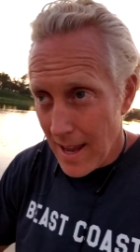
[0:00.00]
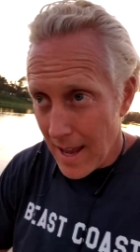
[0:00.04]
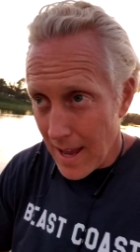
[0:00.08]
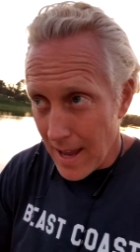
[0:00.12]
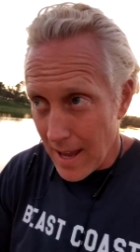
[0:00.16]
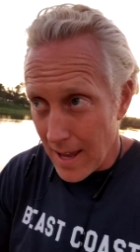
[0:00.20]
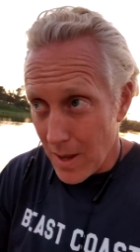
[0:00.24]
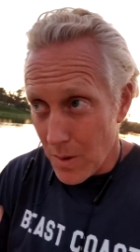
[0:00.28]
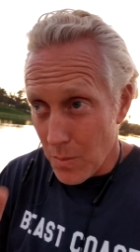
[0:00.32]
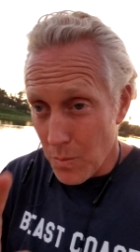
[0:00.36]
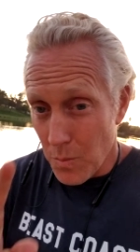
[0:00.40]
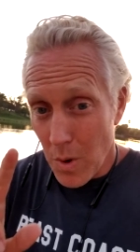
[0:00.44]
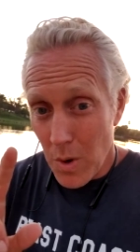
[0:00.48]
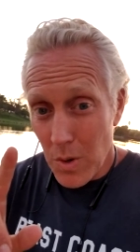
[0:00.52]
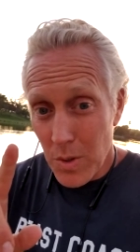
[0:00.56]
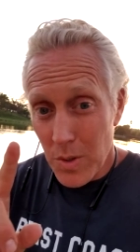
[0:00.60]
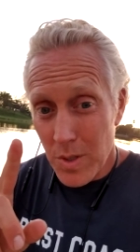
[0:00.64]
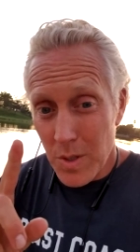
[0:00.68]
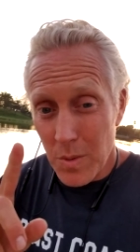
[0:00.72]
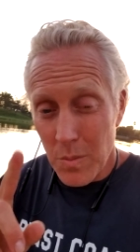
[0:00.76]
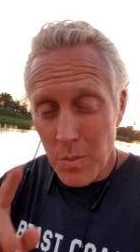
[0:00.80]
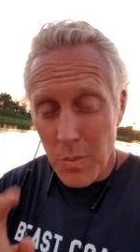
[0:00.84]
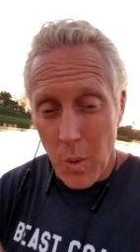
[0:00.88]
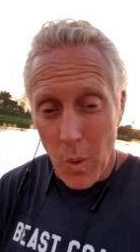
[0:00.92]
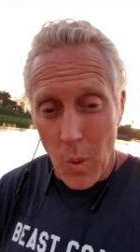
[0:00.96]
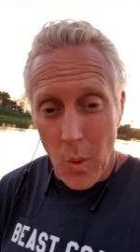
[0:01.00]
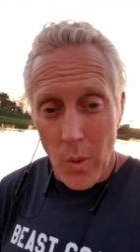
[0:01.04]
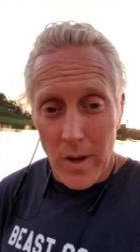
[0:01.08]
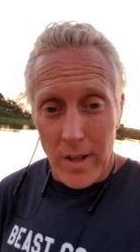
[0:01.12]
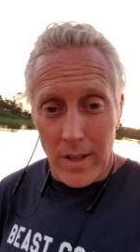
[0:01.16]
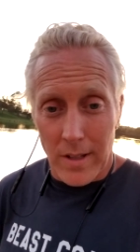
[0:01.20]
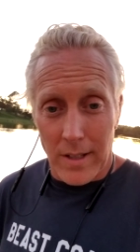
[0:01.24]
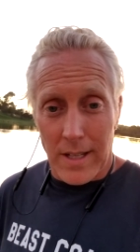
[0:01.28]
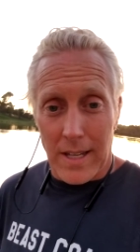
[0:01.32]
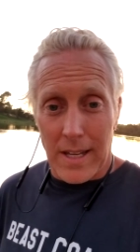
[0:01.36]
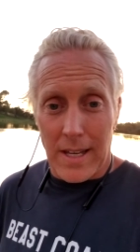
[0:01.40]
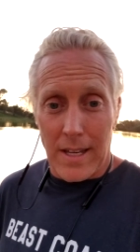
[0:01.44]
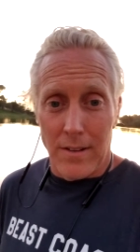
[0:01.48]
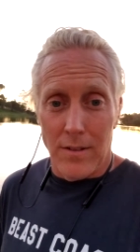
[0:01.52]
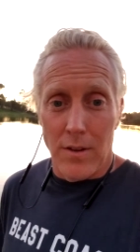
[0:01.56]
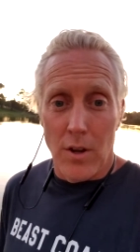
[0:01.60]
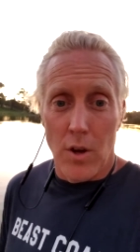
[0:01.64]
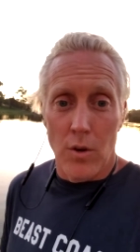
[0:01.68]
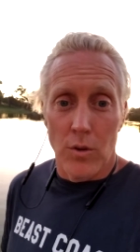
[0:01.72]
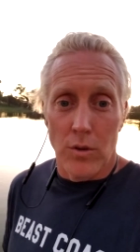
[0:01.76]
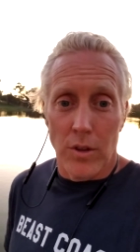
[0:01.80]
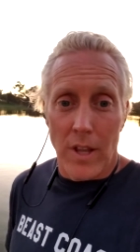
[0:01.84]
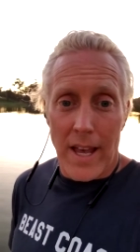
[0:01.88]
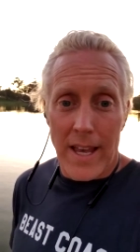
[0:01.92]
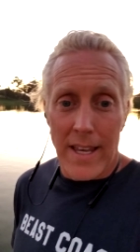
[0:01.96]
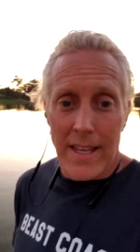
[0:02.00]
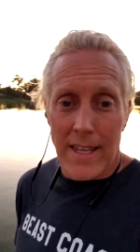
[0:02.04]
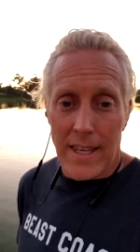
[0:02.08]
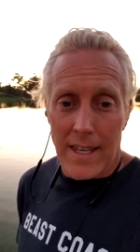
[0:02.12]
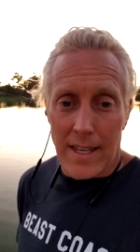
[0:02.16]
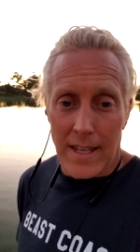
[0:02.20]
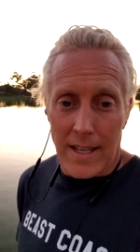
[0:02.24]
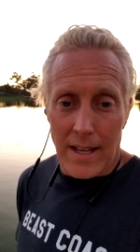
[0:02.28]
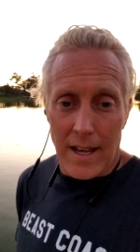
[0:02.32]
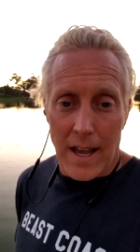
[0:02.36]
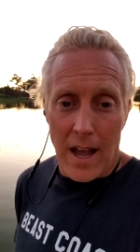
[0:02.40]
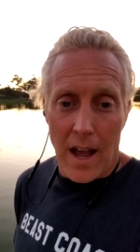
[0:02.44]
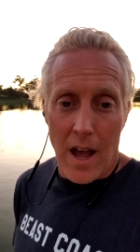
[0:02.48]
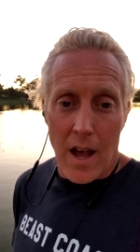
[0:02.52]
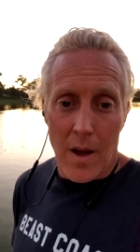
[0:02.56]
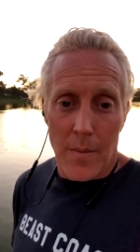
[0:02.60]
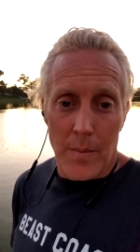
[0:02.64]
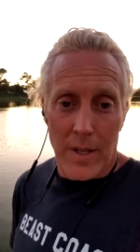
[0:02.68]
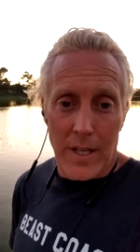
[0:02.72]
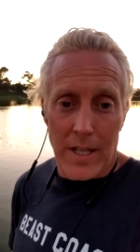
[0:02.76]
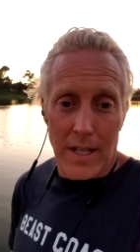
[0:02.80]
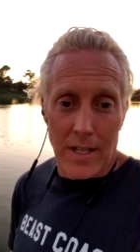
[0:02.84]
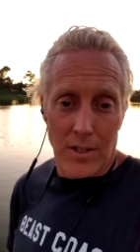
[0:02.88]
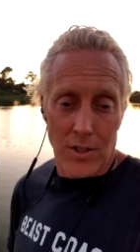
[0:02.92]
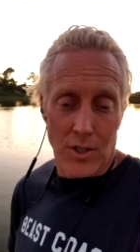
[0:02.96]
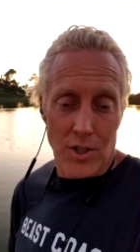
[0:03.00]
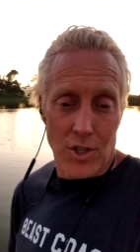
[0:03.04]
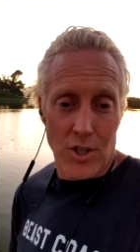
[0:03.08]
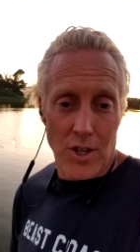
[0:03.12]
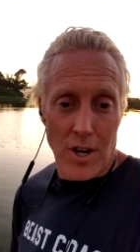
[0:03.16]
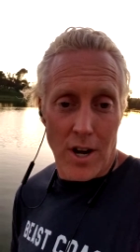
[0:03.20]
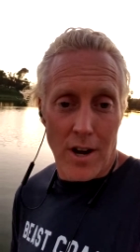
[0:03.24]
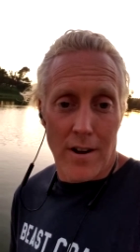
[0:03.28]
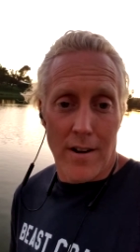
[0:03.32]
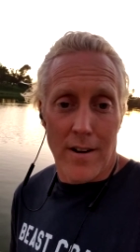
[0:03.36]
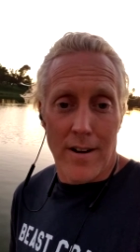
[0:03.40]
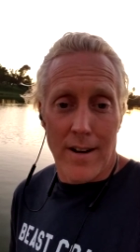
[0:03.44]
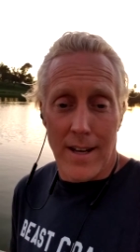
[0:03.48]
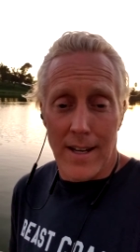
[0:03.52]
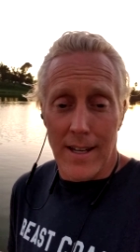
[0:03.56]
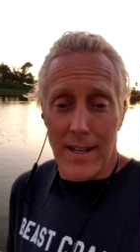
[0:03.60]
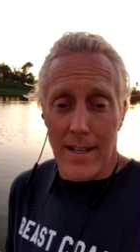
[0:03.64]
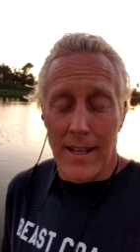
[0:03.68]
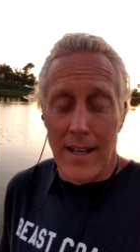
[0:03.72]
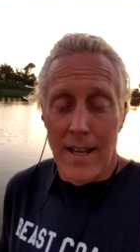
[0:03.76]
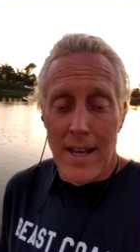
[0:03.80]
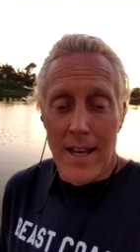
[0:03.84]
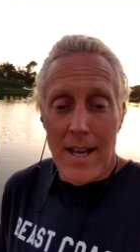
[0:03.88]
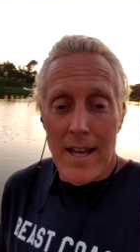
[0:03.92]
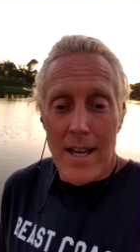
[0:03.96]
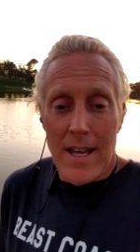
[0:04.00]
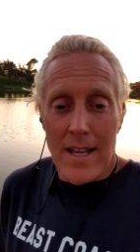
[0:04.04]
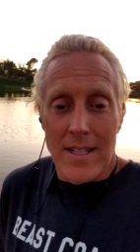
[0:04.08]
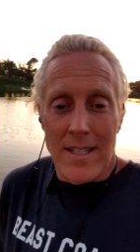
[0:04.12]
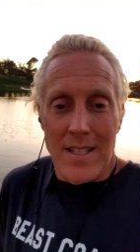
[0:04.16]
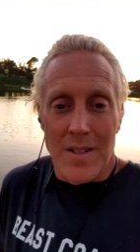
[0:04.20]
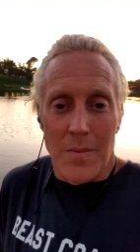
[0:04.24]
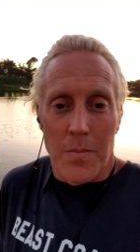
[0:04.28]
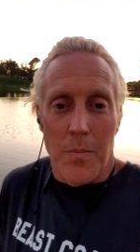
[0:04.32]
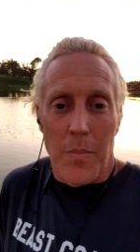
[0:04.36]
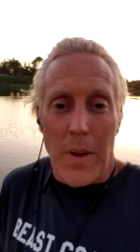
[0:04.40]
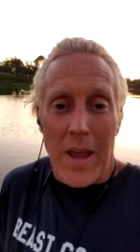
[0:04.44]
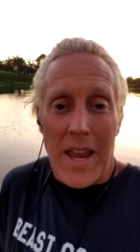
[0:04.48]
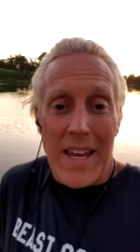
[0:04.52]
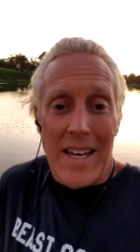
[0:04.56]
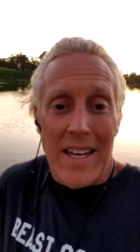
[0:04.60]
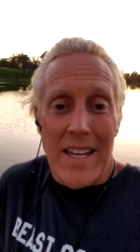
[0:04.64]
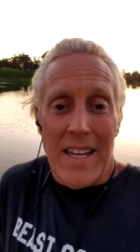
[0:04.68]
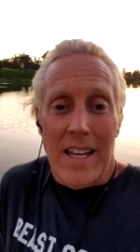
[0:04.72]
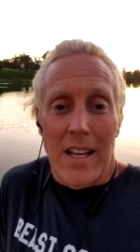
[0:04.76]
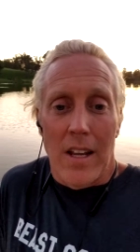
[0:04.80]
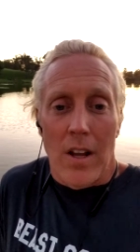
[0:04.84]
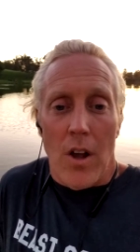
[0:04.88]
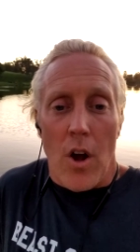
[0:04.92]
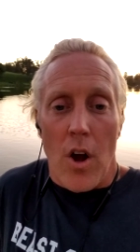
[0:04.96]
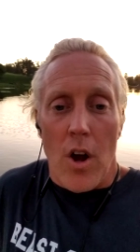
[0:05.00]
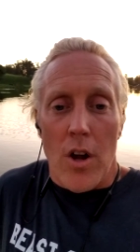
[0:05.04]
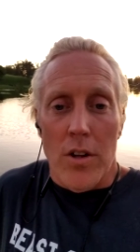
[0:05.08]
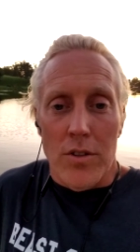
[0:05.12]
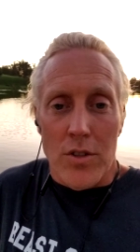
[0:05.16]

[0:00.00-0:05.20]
and most importantly, no liking, commenting, sharing, debating on